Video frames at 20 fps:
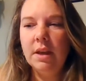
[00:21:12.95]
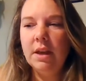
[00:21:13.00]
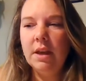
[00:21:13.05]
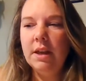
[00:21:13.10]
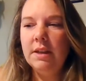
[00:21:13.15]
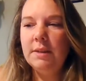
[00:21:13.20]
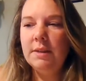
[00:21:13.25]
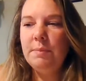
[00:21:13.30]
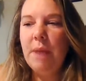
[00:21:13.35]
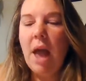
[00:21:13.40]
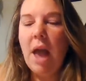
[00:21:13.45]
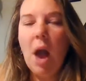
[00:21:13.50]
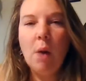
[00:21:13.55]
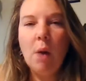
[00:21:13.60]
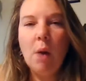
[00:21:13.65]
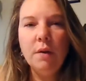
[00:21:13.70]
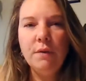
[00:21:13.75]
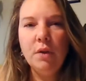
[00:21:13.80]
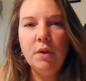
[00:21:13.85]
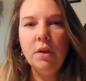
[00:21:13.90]
it's
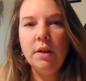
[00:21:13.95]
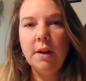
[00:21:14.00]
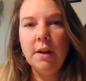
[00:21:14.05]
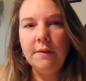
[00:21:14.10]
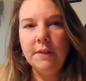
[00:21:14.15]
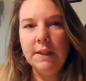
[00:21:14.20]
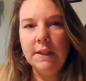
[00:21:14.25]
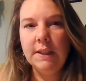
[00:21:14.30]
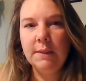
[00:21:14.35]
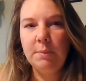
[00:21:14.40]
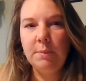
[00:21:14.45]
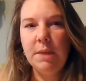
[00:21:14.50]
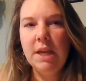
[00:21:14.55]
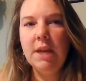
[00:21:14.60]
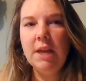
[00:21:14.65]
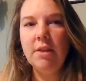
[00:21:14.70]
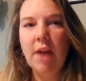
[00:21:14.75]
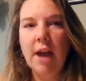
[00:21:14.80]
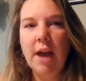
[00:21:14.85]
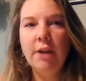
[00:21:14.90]
powerful enough to
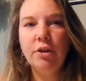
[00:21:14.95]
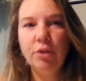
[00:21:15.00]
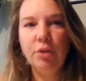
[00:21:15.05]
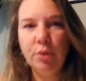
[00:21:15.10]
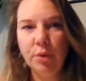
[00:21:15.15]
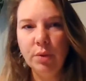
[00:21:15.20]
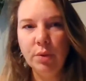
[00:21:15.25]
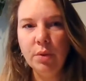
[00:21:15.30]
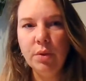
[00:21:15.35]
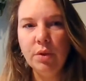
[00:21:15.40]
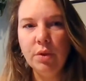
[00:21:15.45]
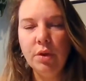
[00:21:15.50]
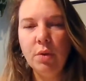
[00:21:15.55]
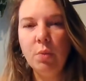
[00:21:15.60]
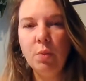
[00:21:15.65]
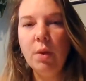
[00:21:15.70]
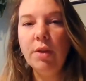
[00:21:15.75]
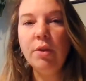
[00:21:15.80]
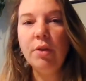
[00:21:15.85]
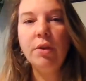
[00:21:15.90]
speak that truth,
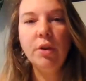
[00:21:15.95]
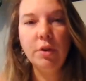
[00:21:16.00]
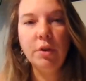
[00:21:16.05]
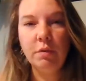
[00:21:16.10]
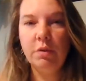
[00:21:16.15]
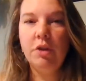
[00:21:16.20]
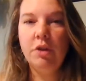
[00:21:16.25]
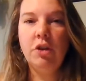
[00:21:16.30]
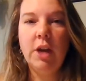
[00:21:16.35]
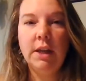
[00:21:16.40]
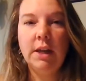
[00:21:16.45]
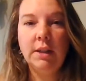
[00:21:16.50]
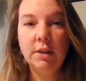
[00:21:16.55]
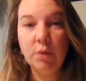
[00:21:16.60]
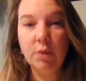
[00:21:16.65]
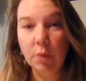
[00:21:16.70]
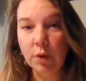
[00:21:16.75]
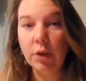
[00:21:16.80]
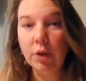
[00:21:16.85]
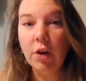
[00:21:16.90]
whether you're
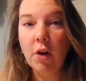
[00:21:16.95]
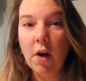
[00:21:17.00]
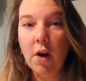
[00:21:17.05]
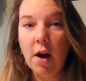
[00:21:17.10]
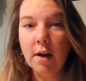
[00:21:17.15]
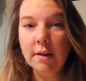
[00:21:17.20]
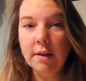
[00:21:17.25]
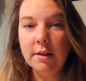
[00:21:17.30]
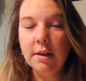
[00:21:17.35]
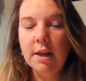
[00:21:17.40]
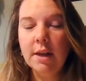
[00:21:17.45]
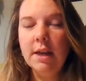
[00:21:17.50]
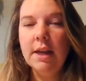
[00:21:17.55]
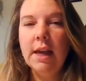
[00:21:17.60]
rejected or not.